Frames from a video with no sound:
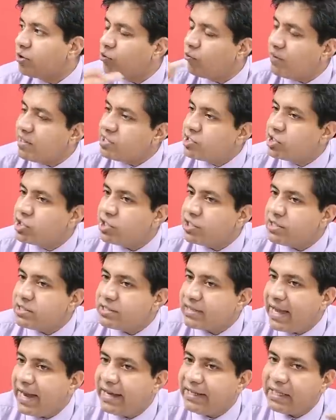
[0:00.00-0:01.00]

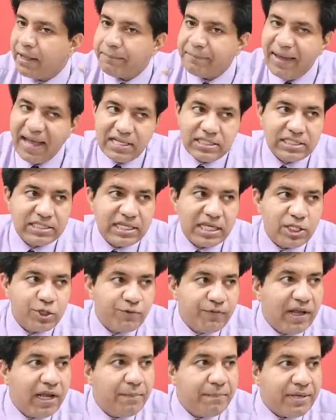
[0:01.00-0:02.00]
questions and the
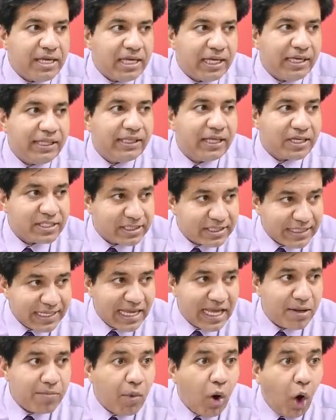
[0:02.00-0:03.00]
passage will be in the
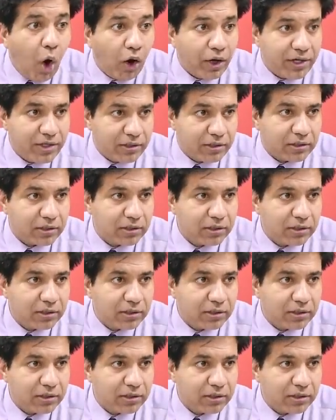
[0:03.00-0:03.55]
same order